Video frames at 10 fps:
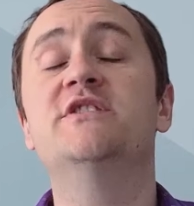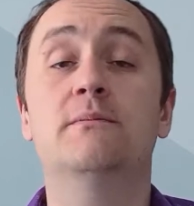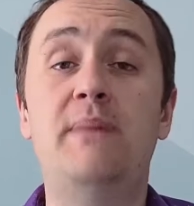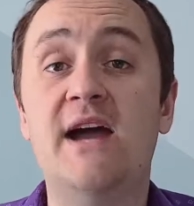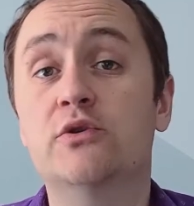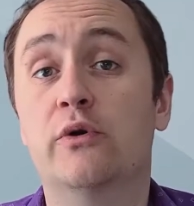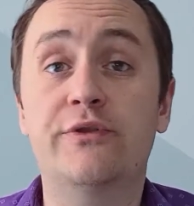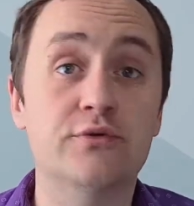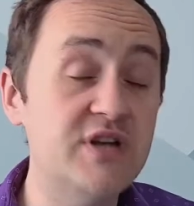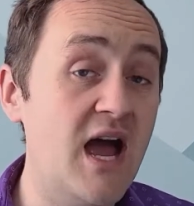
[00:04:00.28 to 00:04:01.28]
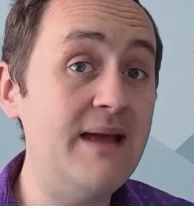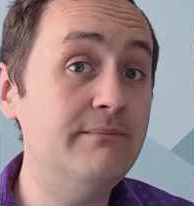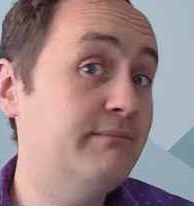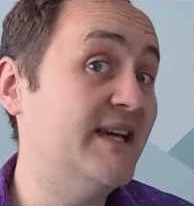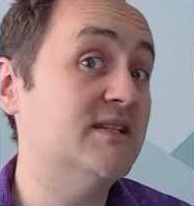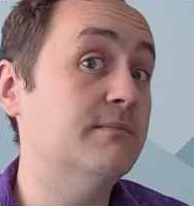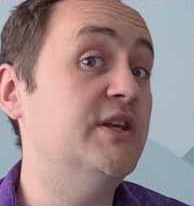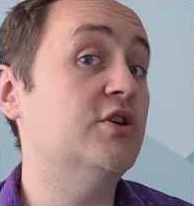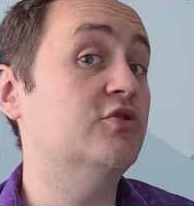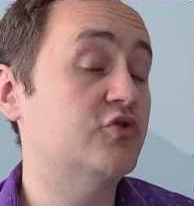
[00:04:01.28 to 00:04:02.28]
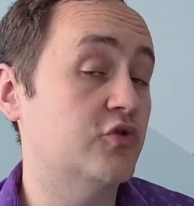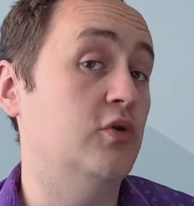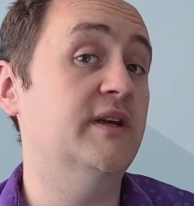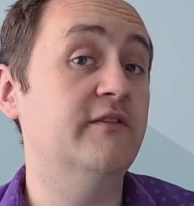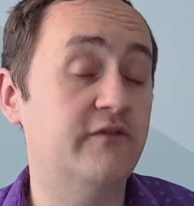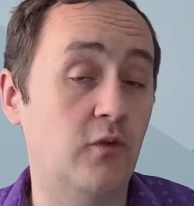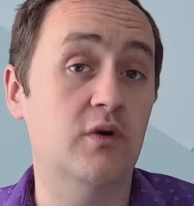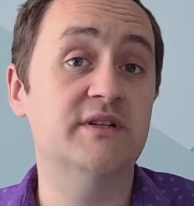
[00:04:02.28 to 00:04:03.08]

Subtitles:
the backdoor through time by simply controlling for